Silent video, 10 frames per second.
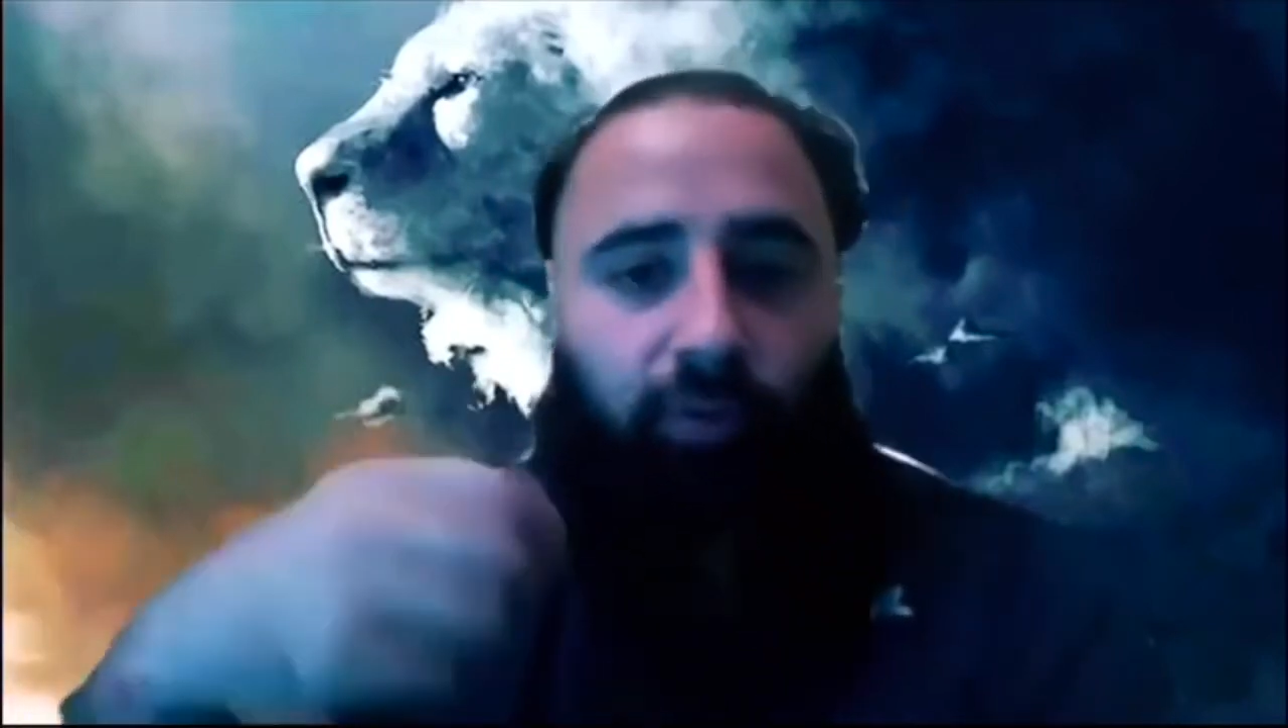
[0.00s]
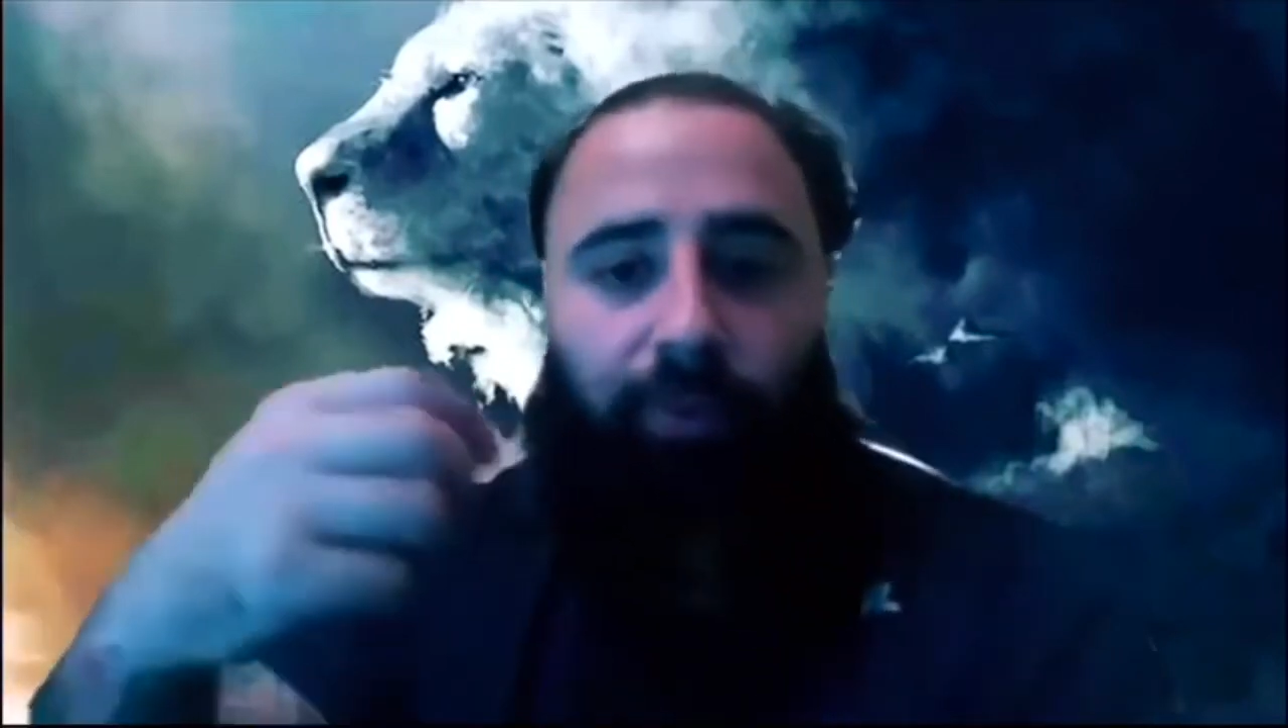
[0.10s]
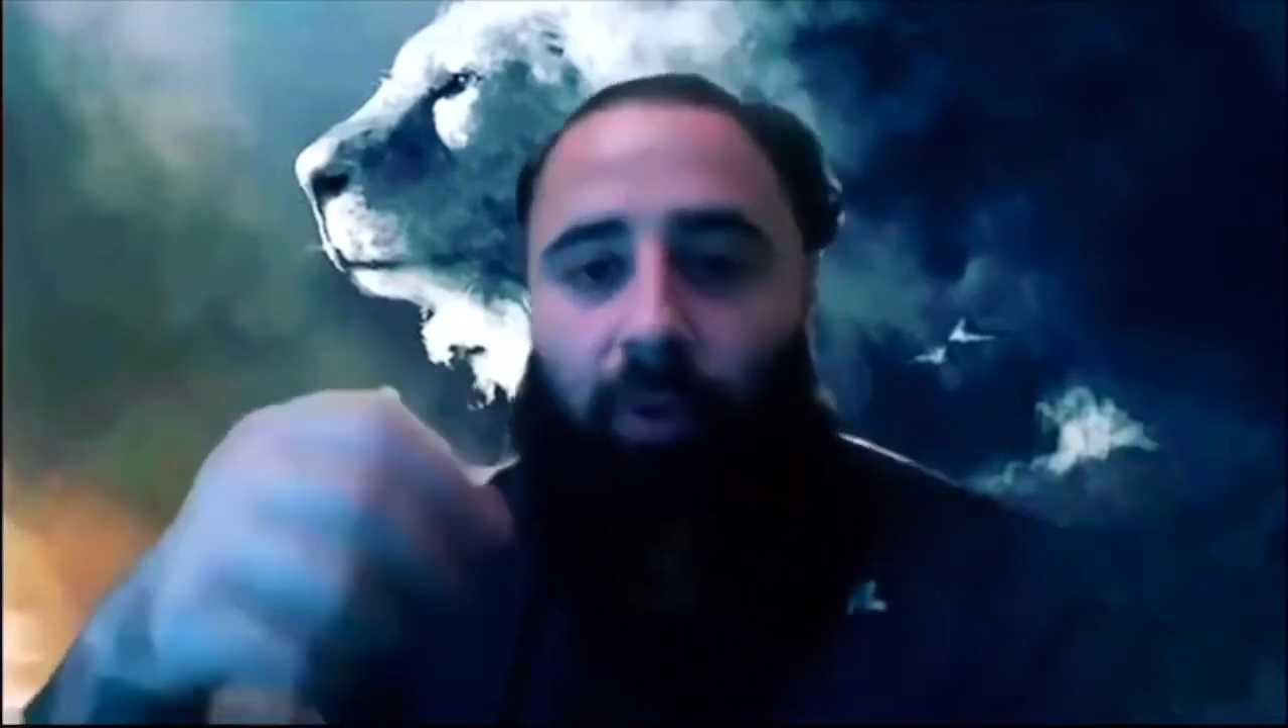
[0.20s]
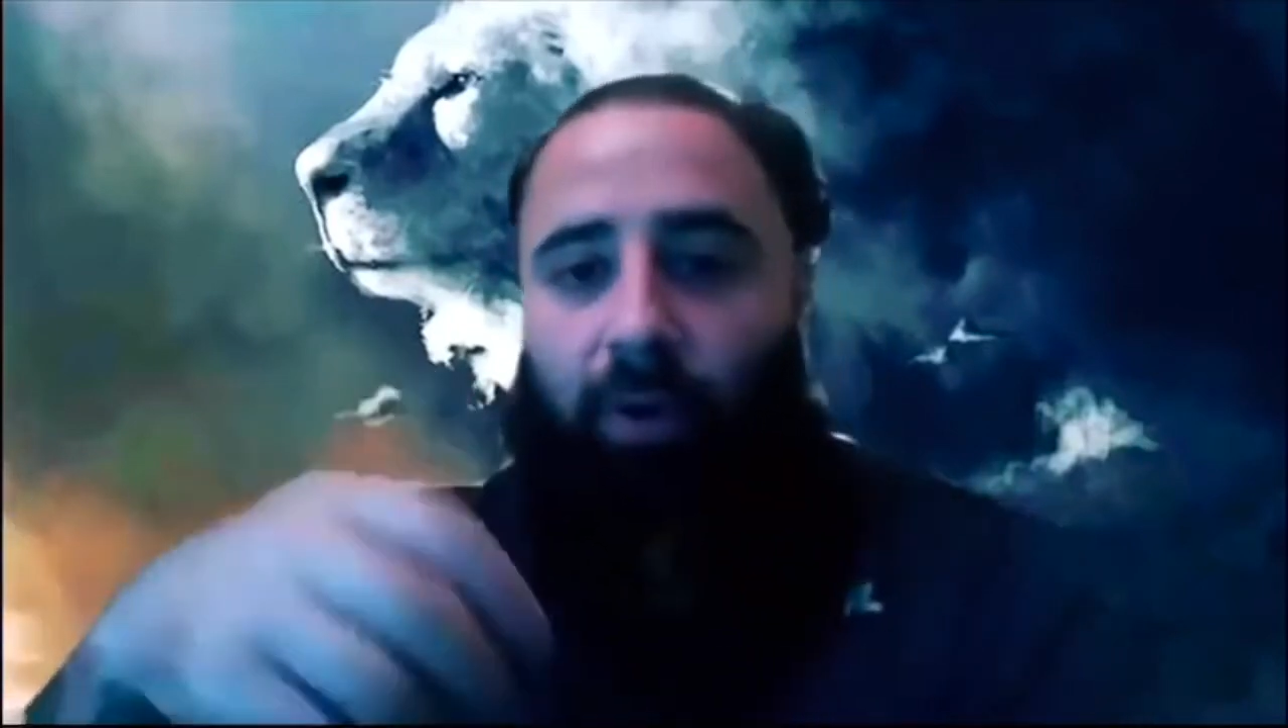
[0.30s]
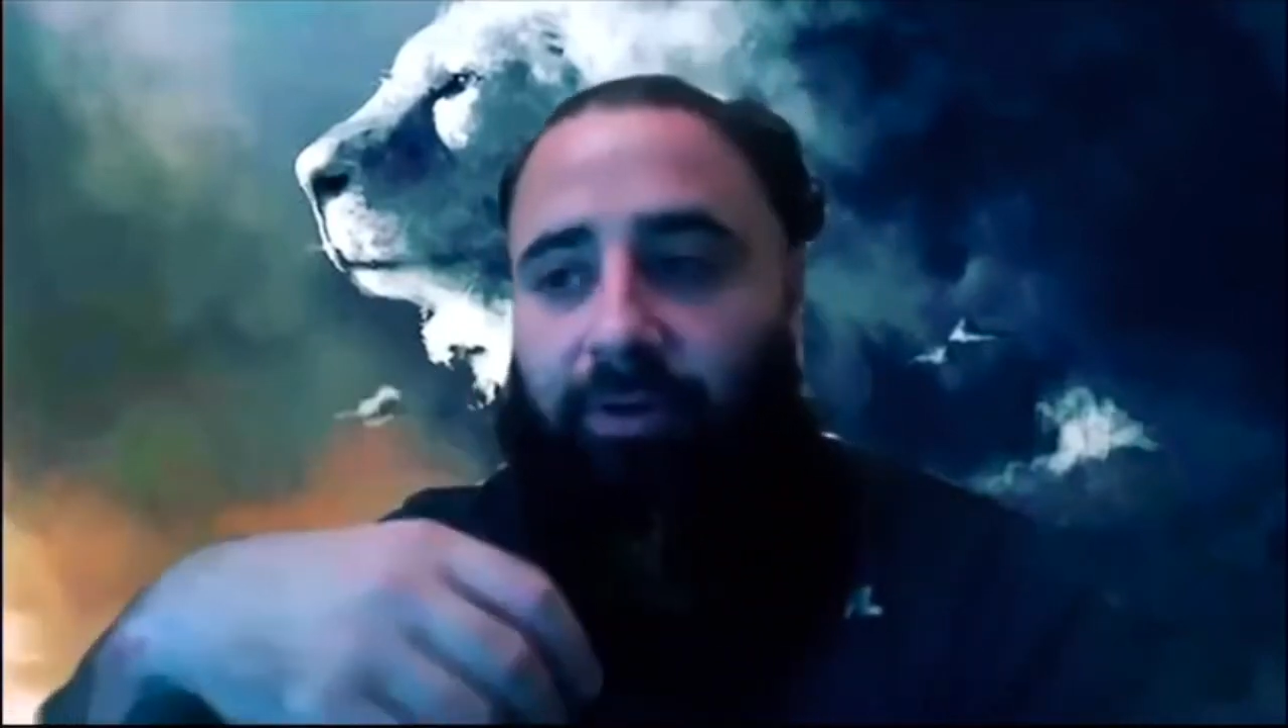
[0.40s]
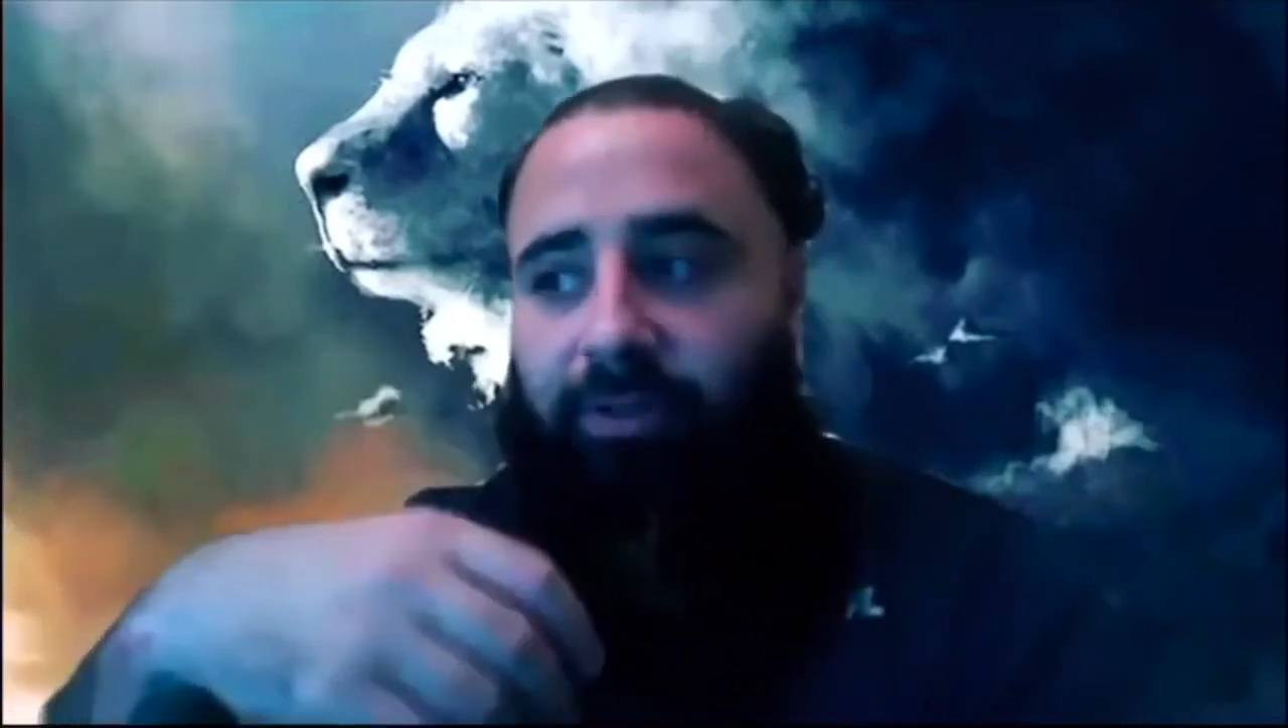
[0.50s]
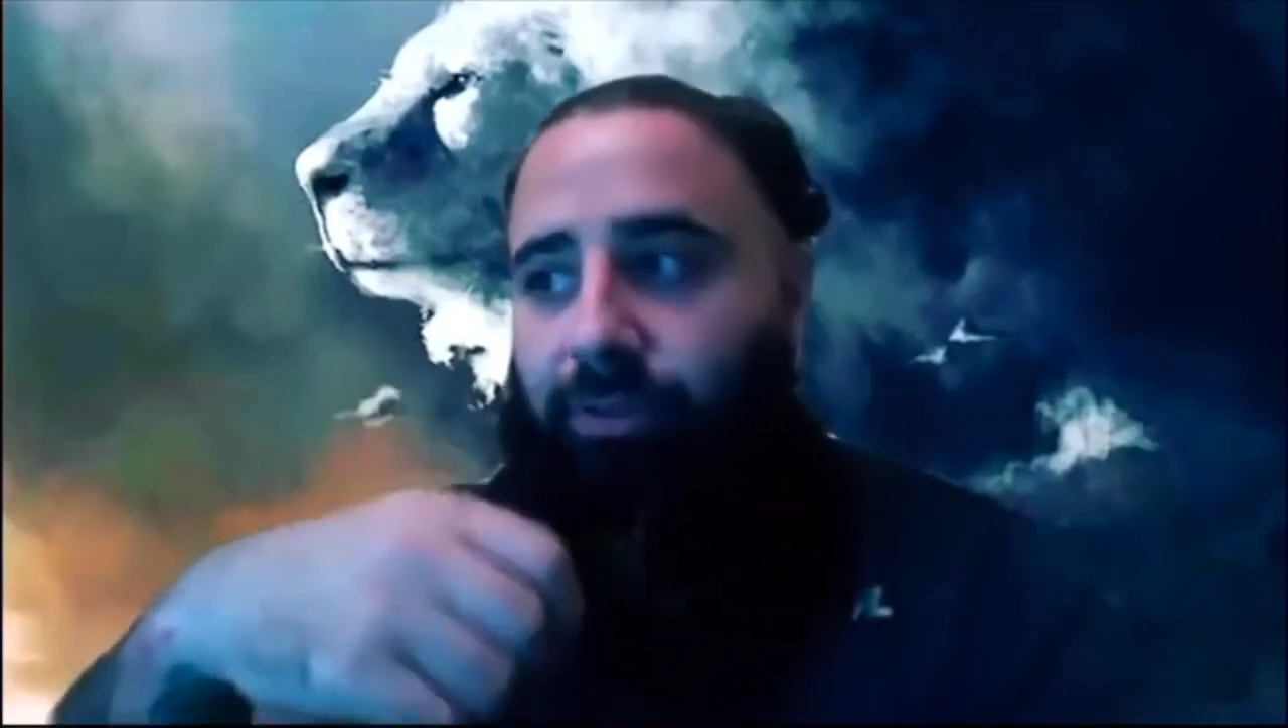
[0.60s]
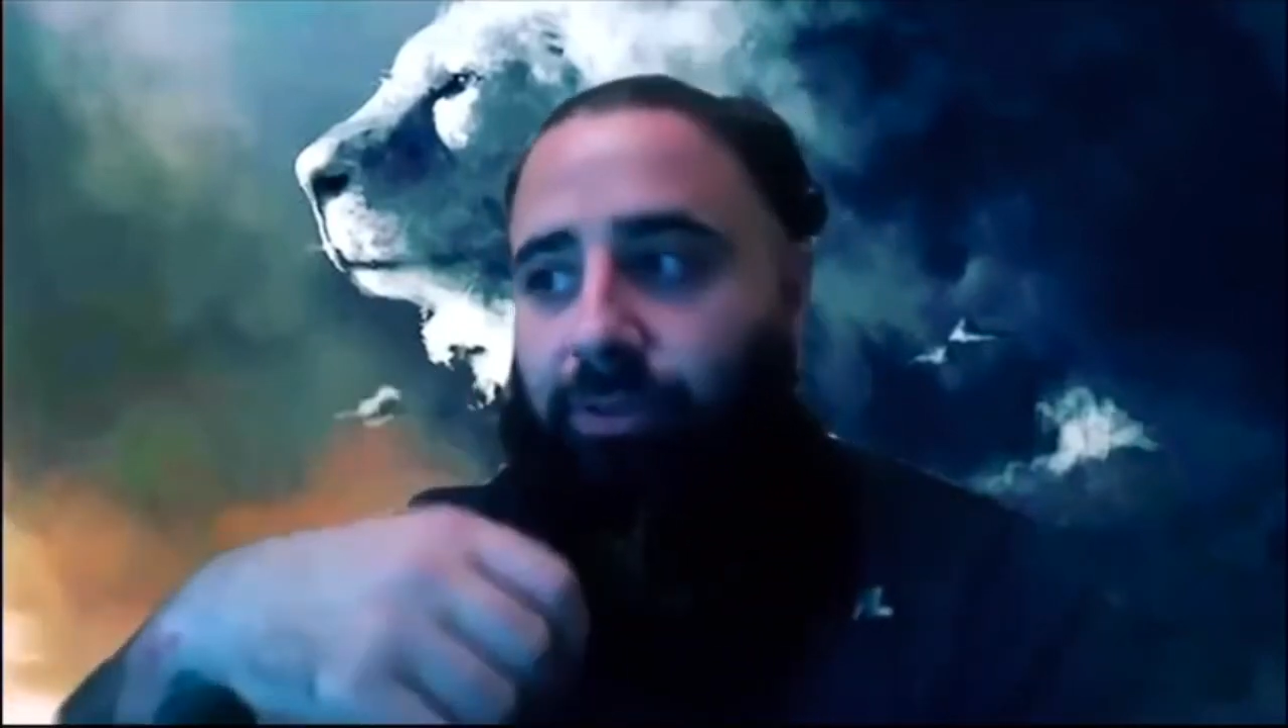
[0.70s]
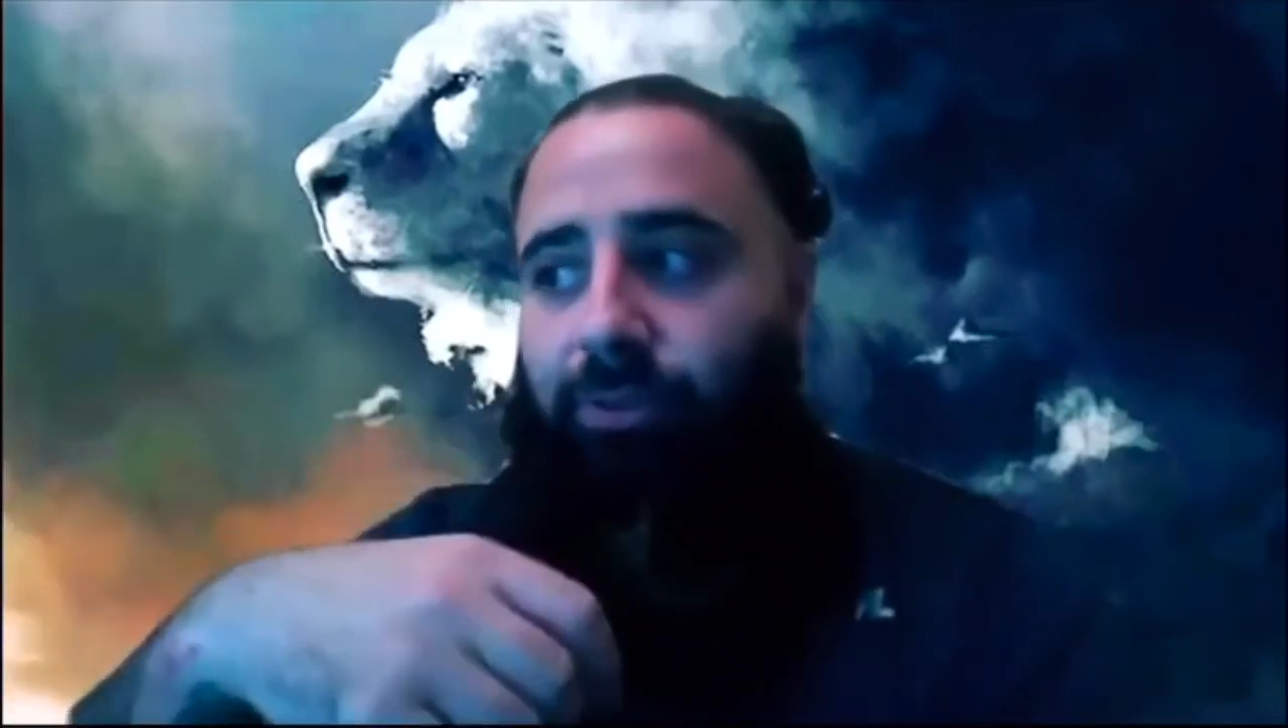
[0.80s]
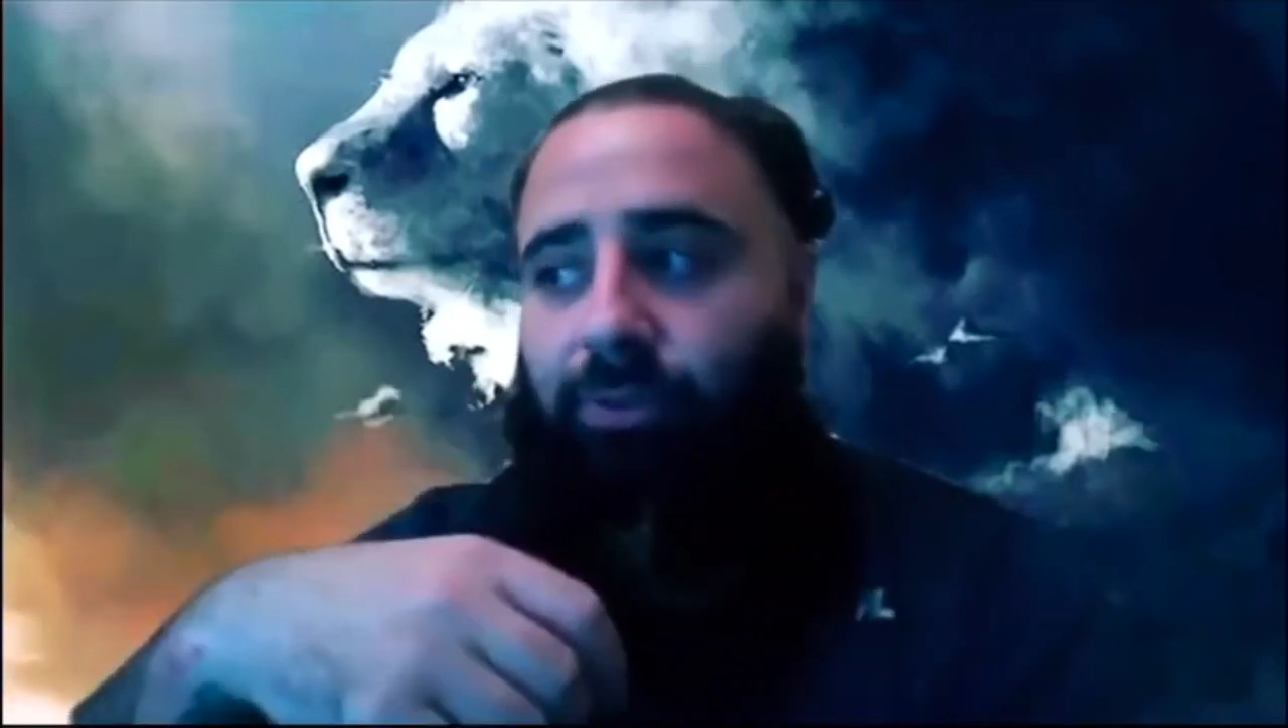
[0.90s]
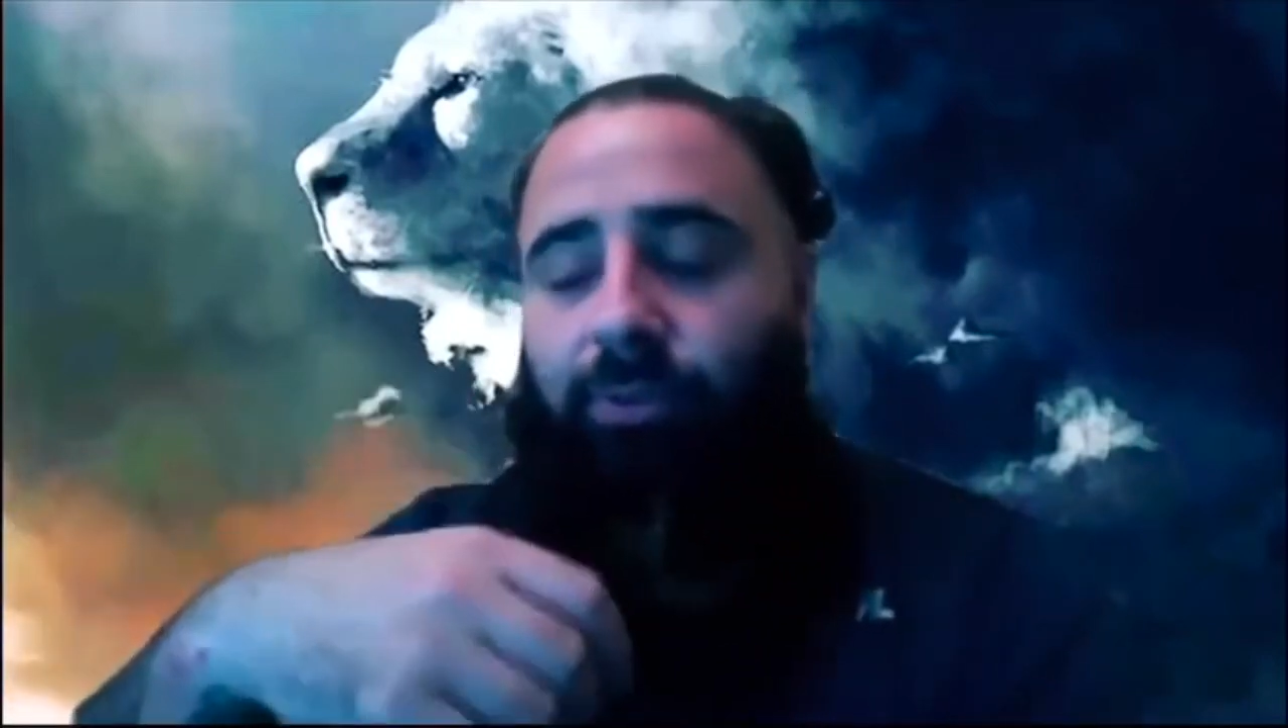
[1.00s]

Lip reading: or to,